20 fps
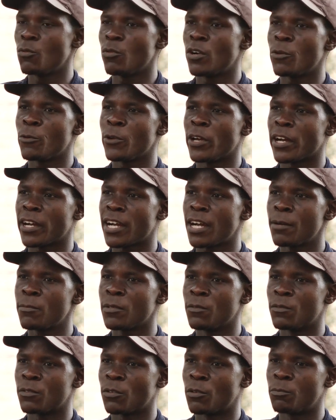Where we are
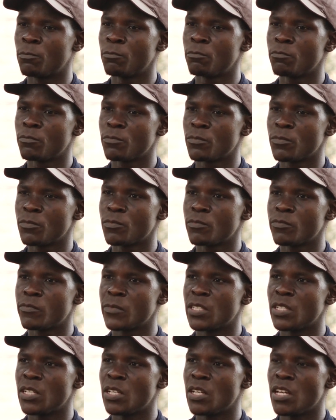coming from,
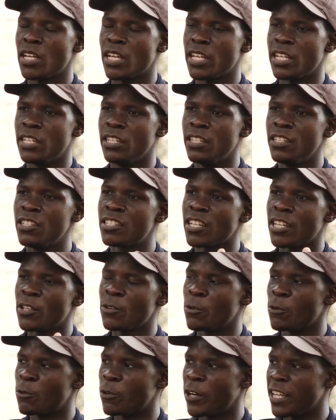initially
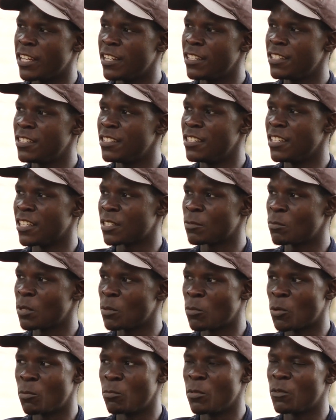we were indigenous
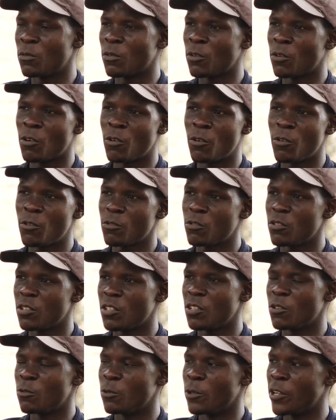people before
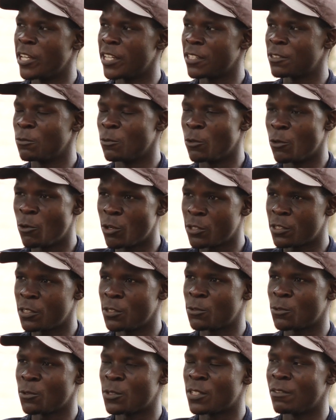we got
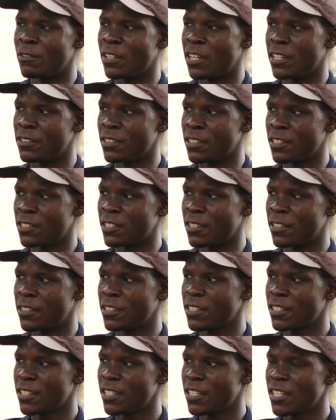into civilization.
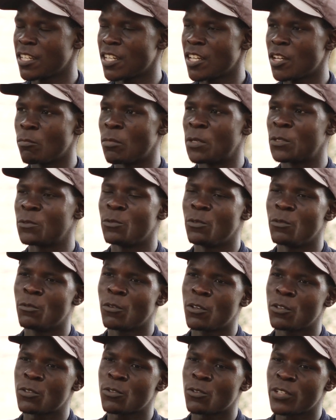But we've
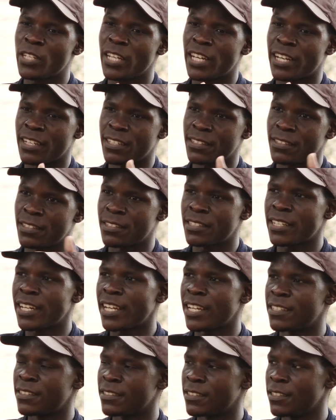also realized
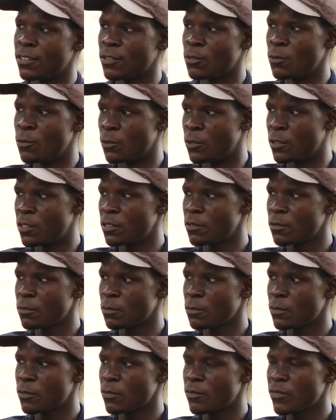science is good.
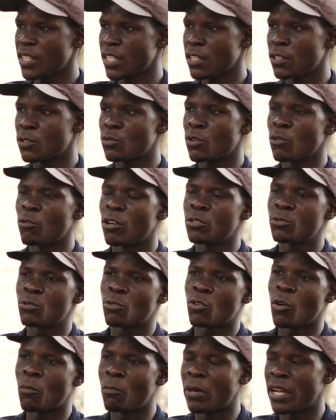So we want to
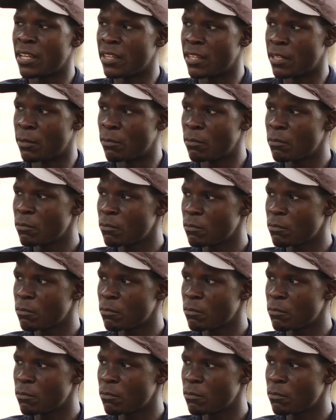combine them.